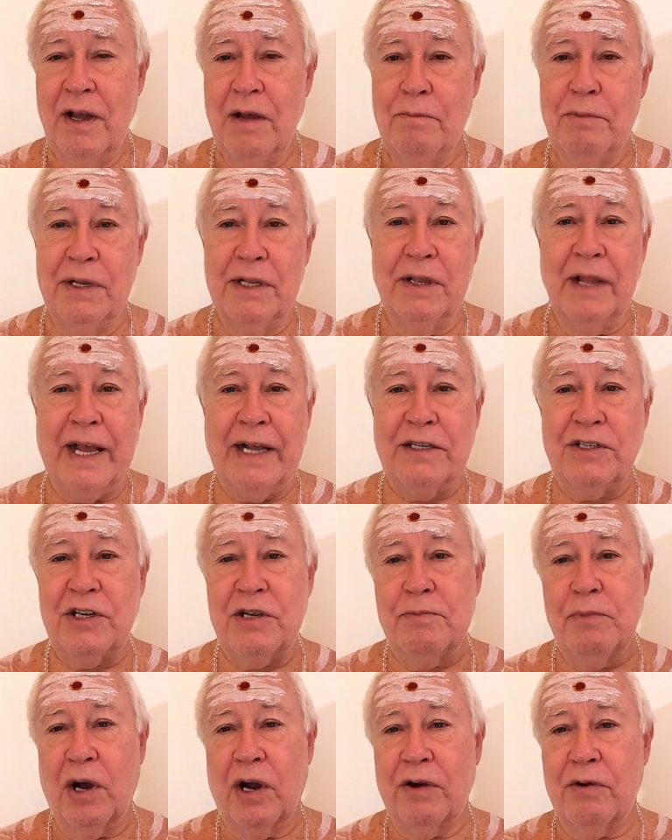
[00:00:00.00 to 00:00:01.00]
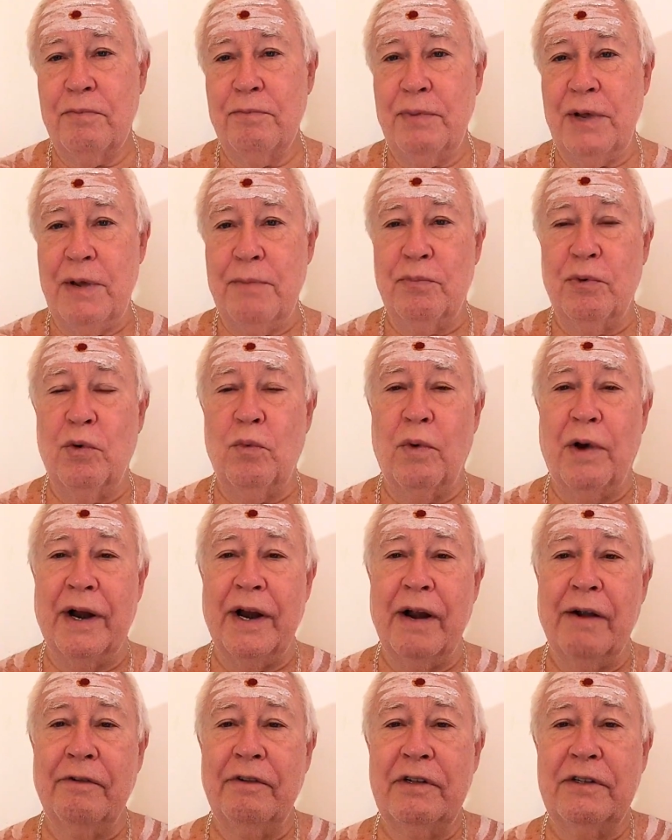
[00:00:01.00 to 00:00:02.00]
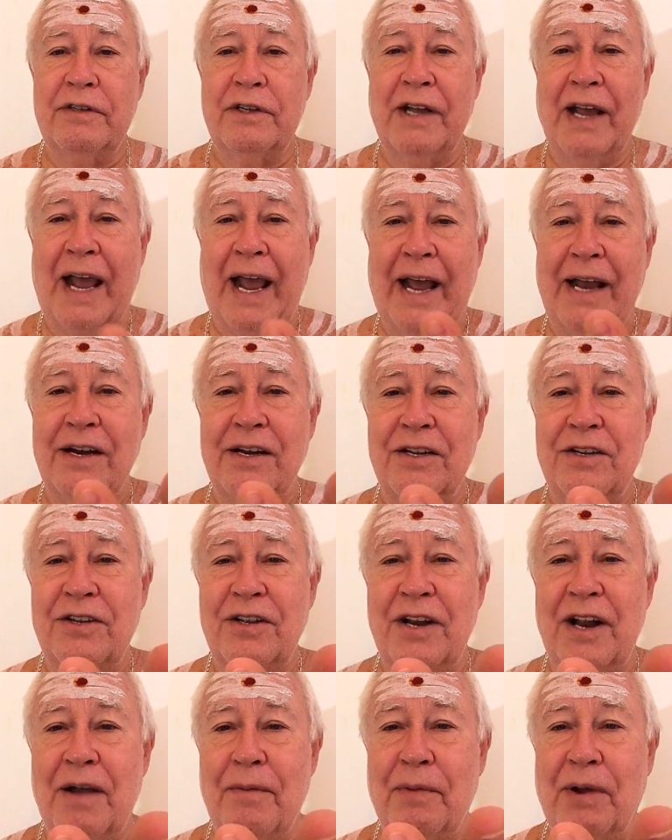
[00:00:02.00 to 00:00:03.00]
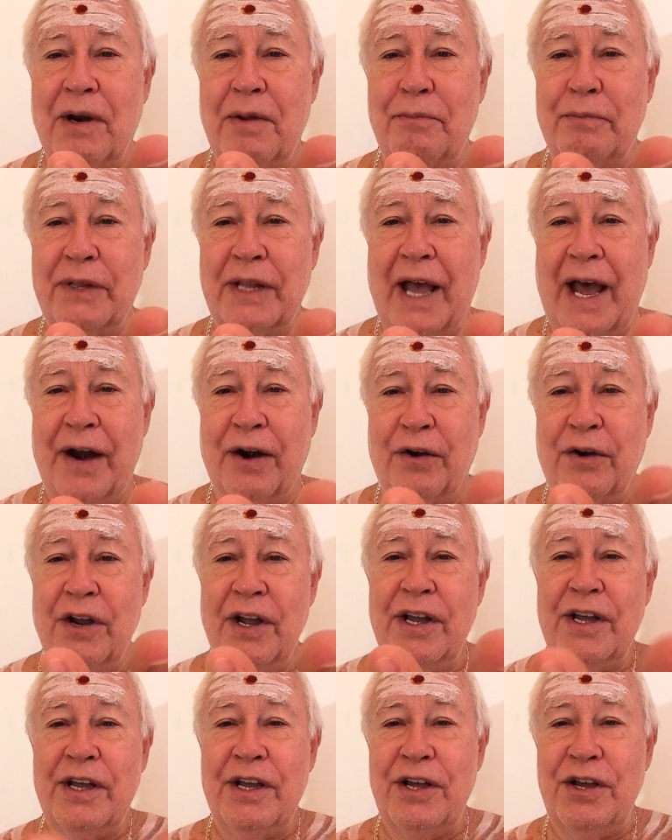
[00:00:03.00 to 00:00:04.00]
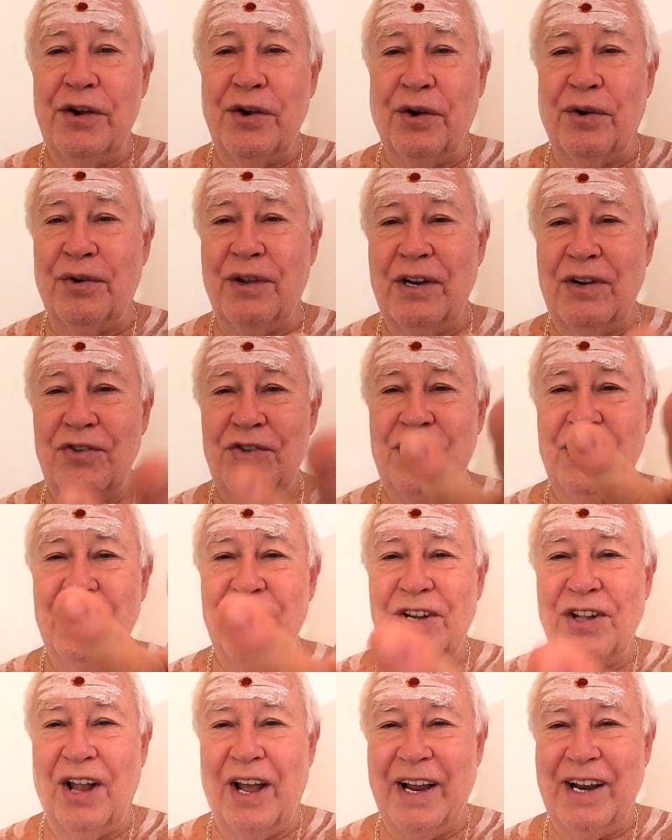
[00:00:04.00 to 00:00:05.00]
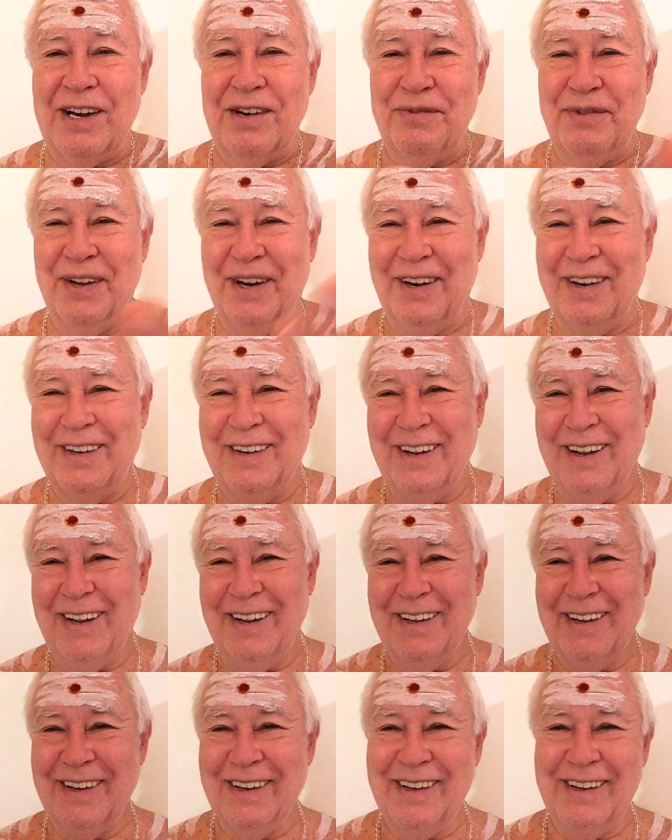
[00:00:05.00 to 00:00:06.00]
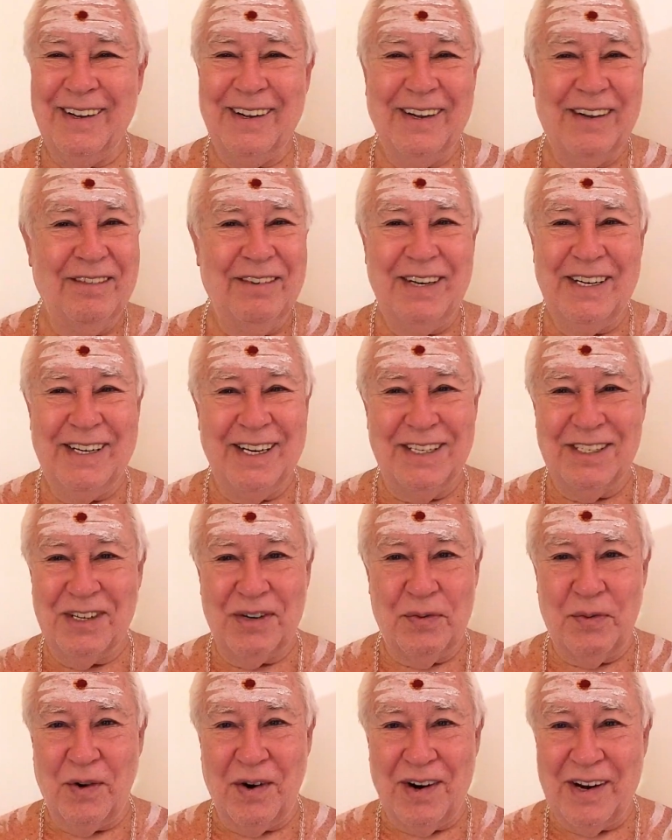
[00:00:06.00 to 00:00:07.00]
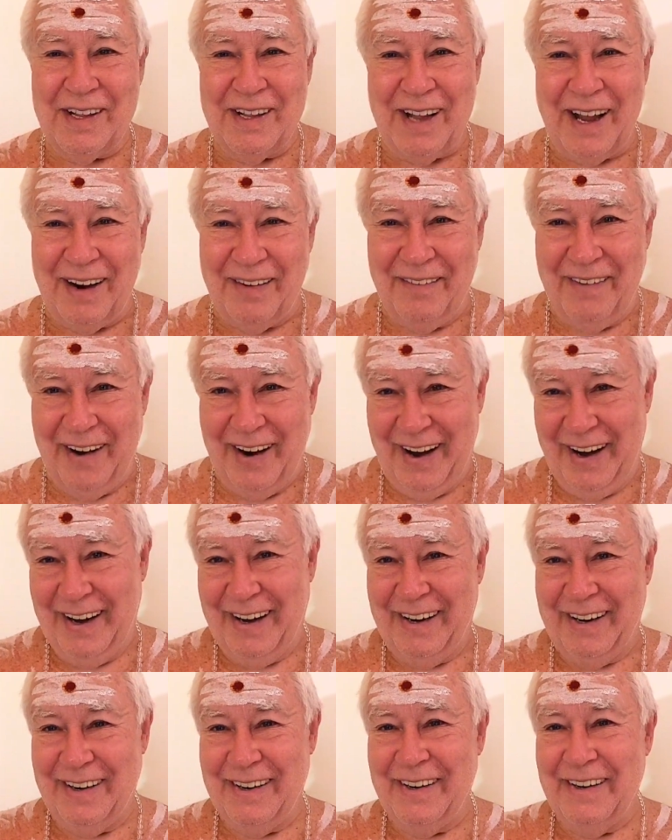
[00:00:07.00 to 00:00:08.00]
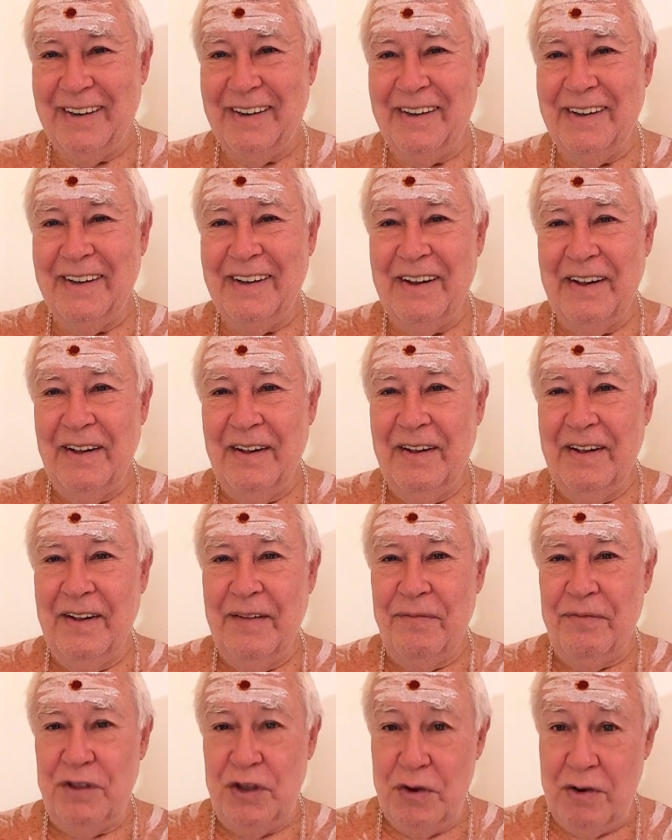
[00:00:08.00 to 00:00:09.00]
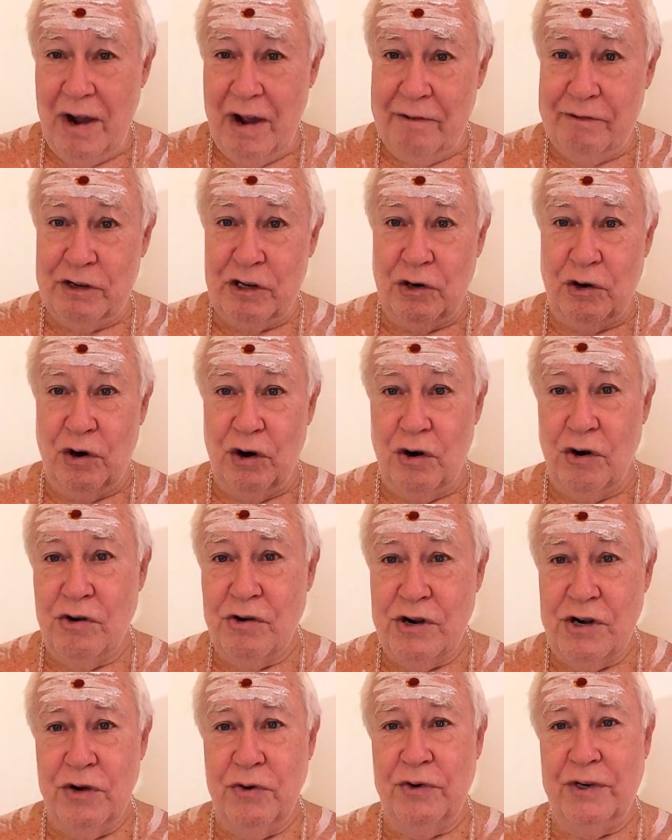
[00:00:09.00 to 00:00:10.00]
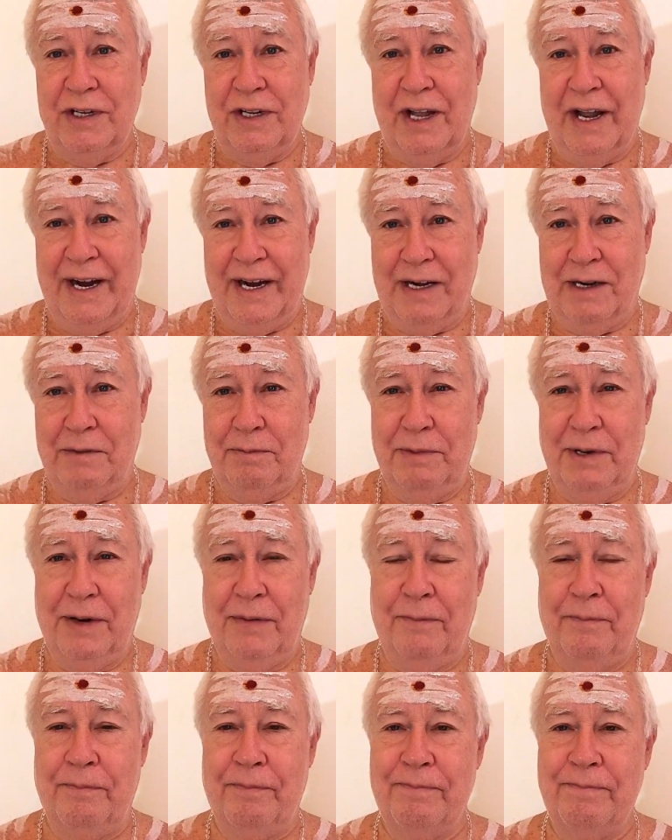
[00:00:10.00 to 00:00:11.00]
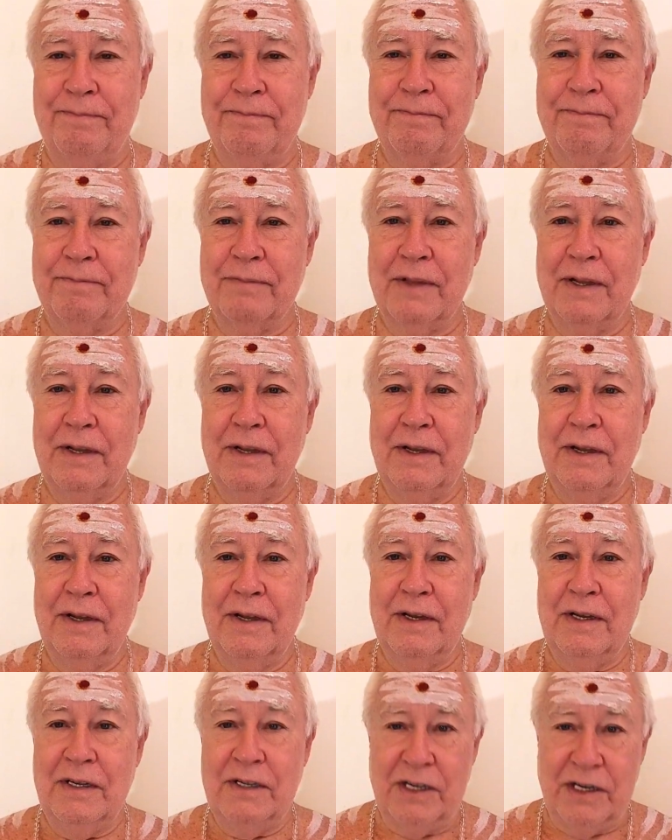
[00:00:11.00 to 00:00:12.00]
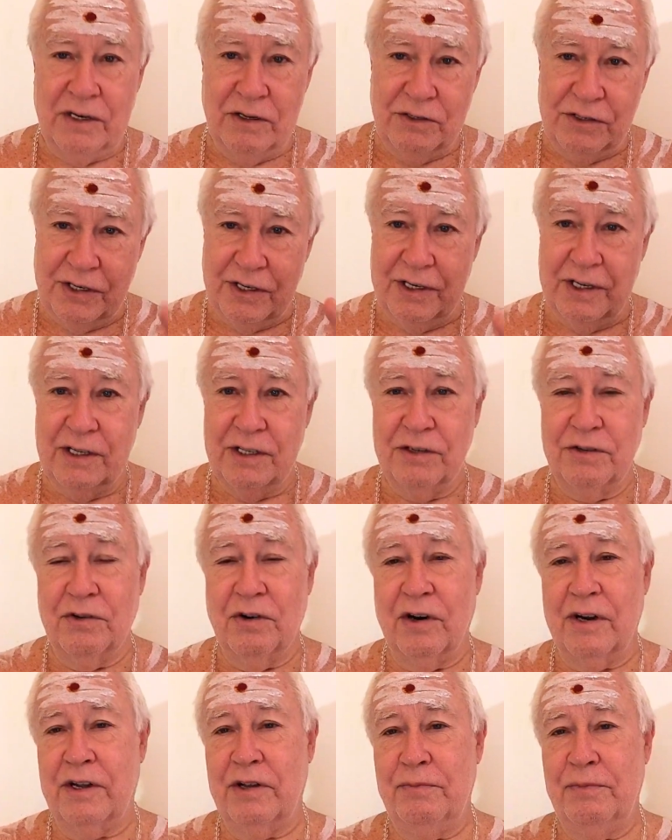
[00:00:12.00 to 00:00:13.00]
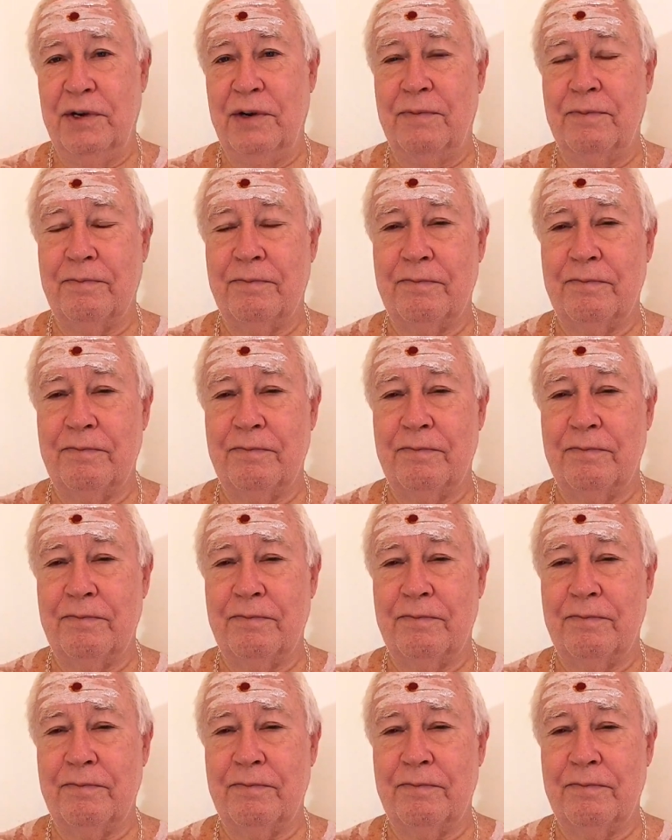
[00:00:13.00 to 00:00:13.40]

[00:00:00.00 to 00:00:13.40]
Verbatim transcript: But lazy modern people want everything handed to them on a platter. Here, here's the enlightenment. Huh? It doesn't work that way. You have to earn your enlightenment. So here's another argument.